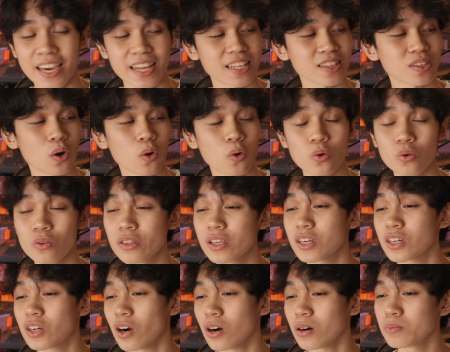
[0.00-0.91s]
and it only
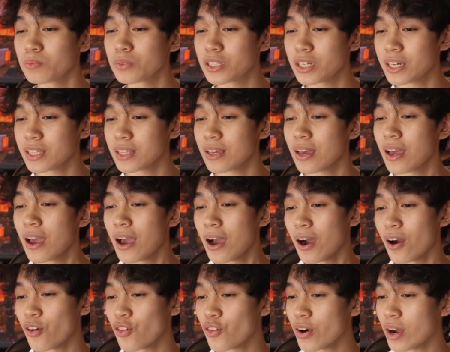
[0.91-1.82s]
comes in
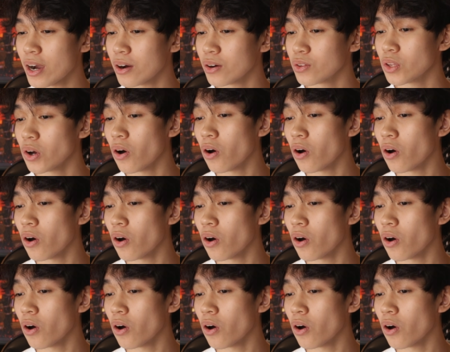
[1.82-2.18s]
around